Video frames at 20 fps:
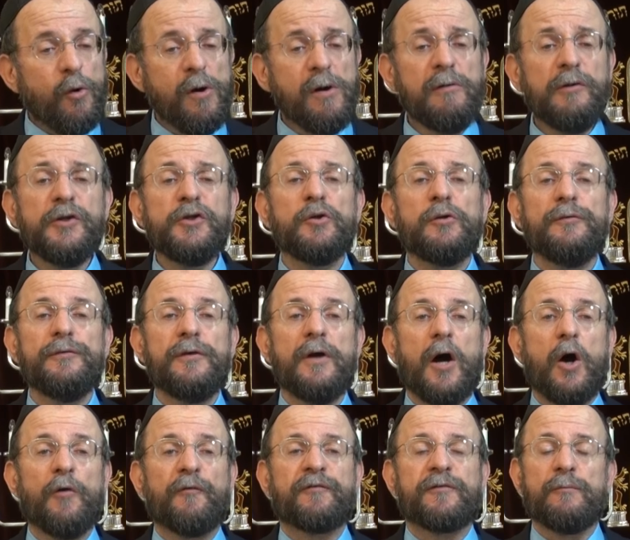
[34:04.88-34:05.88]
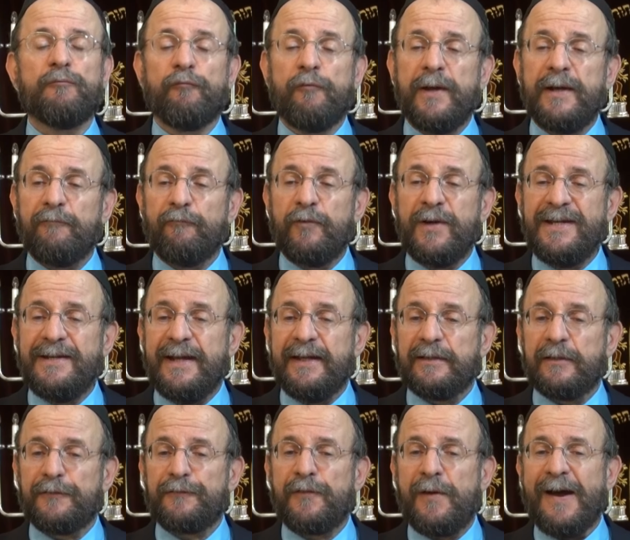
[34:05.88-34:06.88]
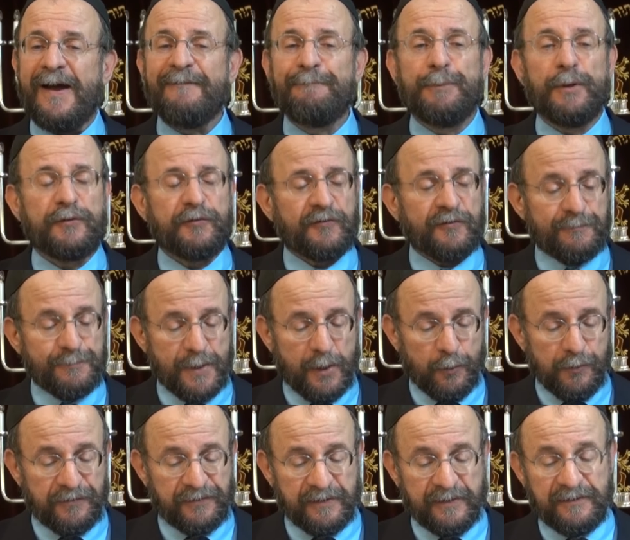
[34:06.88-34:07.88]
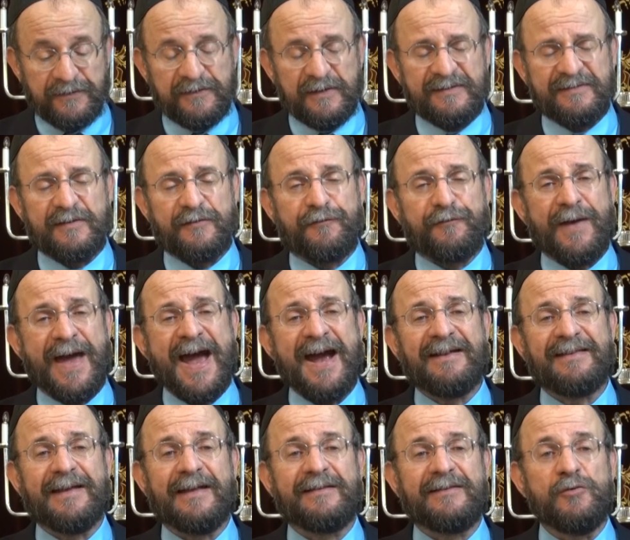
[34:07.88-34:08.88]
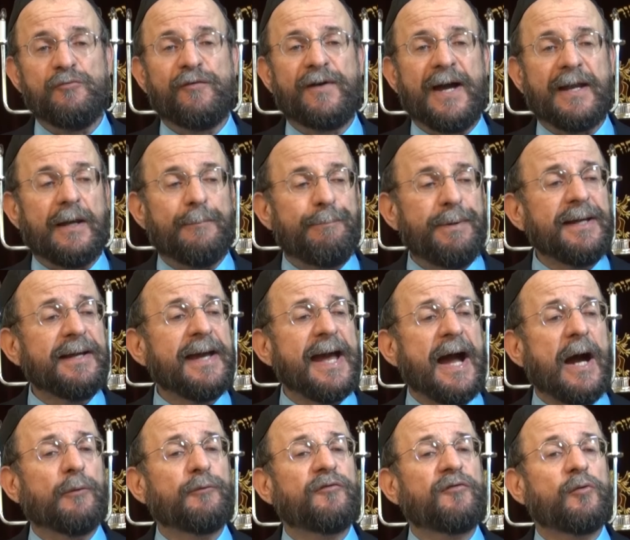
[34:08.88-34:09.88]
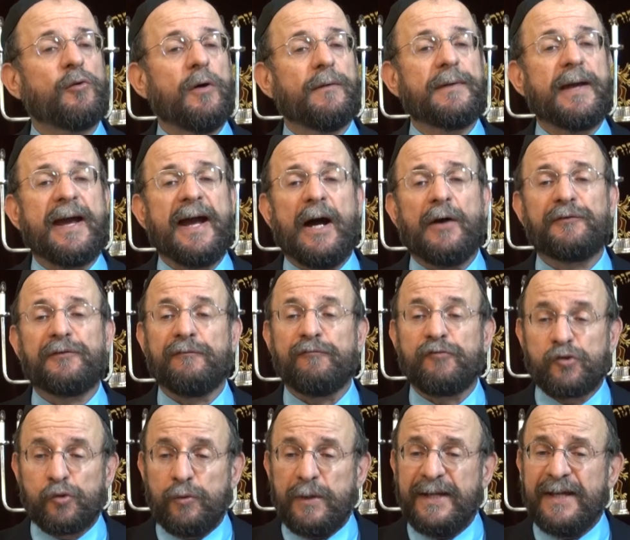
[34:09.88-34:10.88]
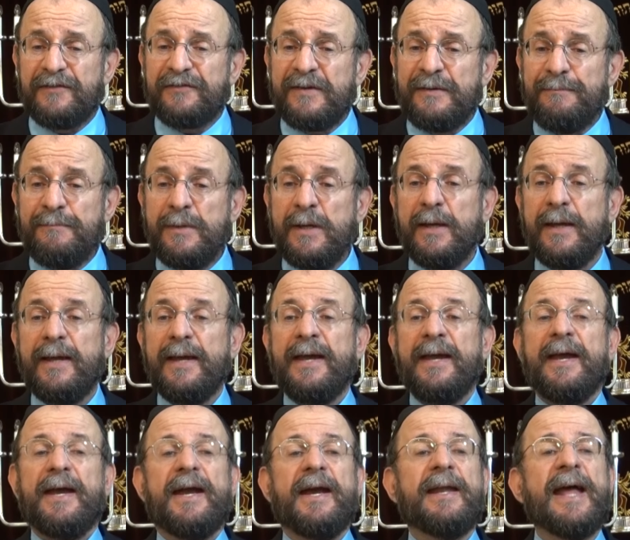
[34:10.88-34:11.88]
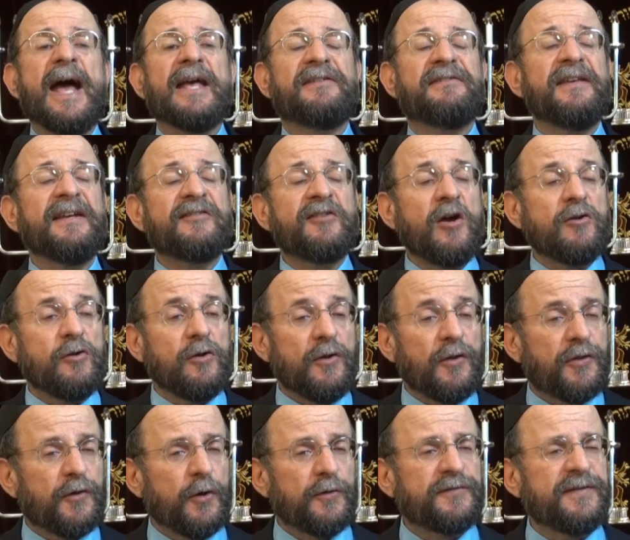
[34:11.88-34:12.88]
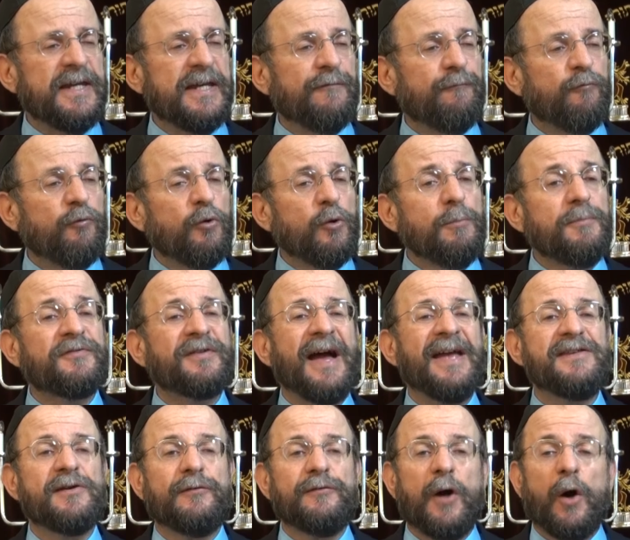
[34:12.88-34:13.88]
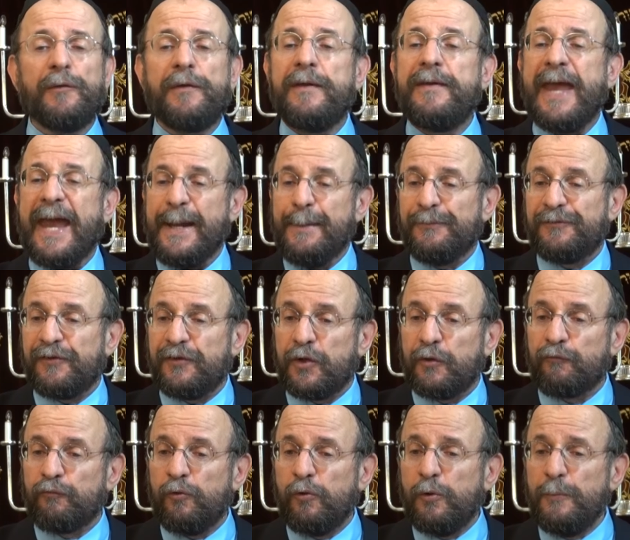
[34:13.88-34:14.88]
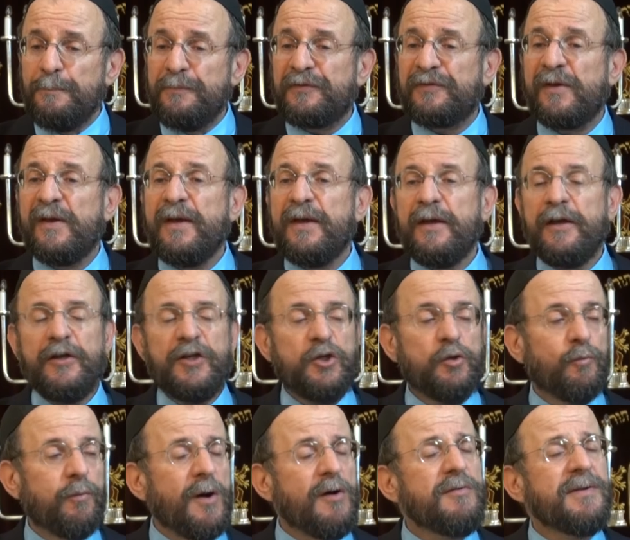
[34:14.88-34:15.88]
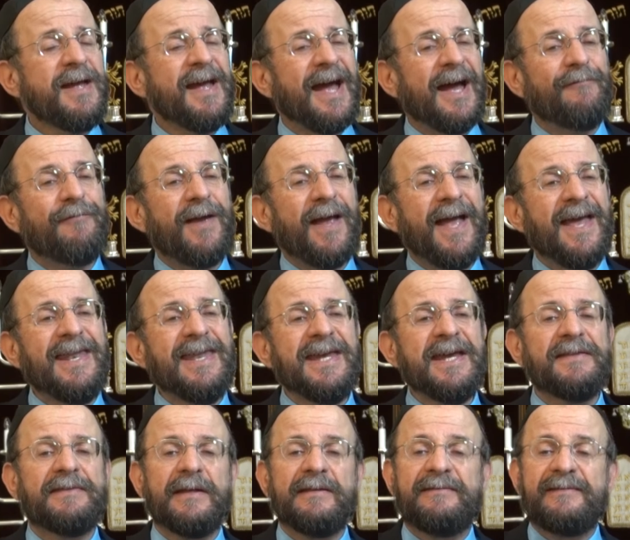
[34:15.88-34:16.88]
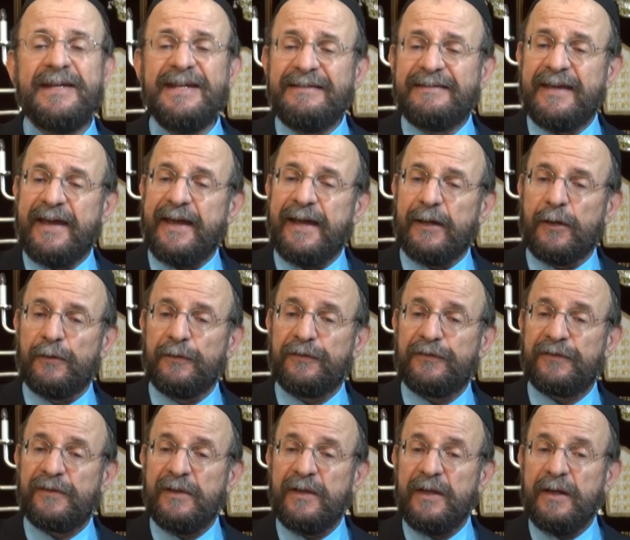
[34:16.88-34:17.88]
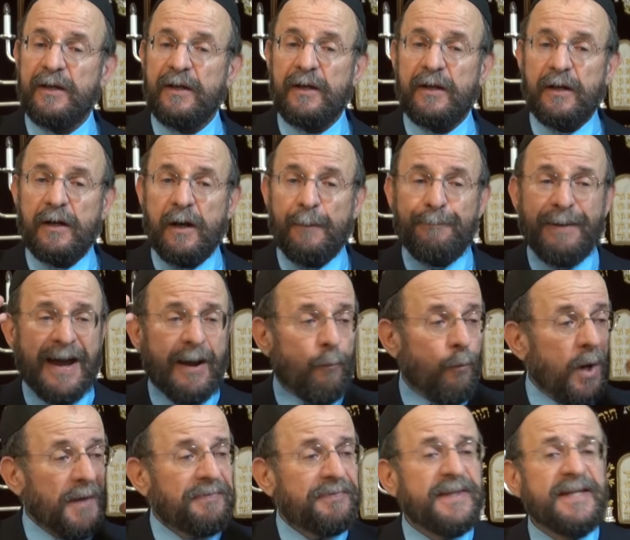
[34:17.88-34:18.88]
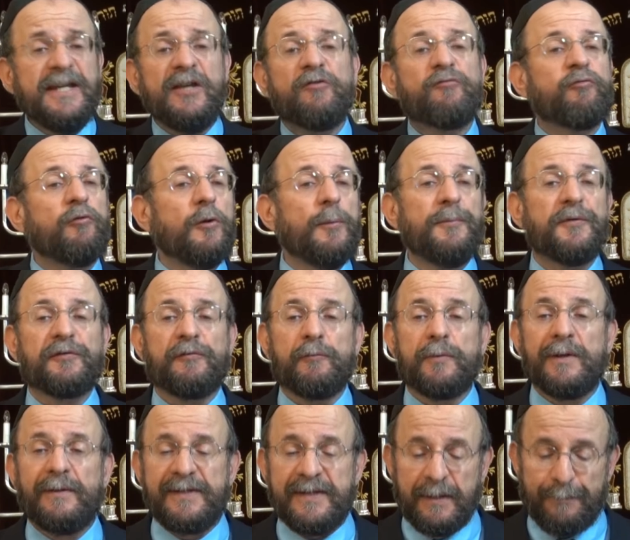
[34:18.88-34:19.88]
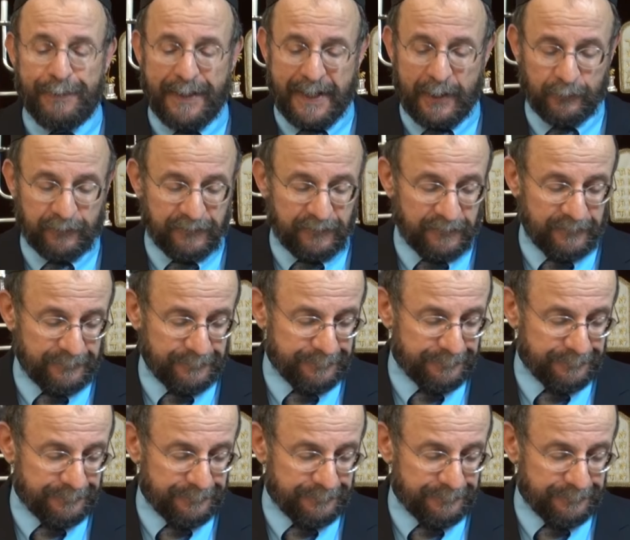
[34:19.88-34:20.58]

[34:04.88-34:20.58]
all you'll know from re reading the five books of Moses is the fact that you've got a big house called the House of Judaism. It has 613 rooms, and you'll know the names of the rooms you won't have any of the details about what these rooms are really about.